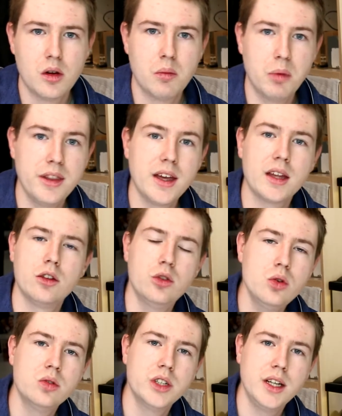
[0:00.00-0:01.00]
But they
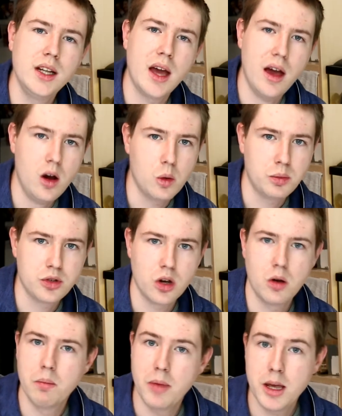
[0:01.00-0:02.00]
do really help.
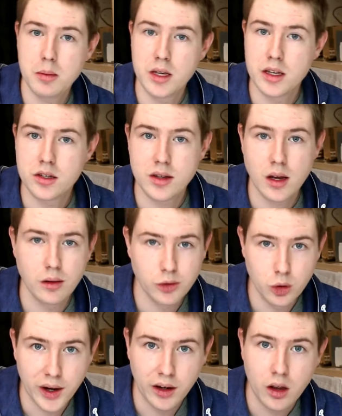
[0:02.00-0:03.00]
So maybe instead of
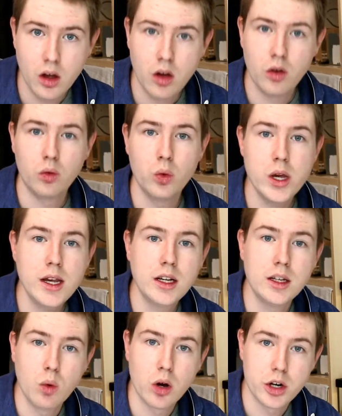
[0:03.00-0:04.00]
doing
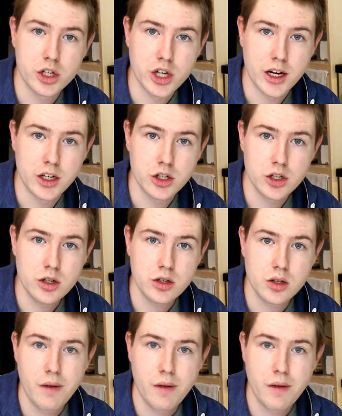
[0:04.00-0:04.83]
weekly water changes,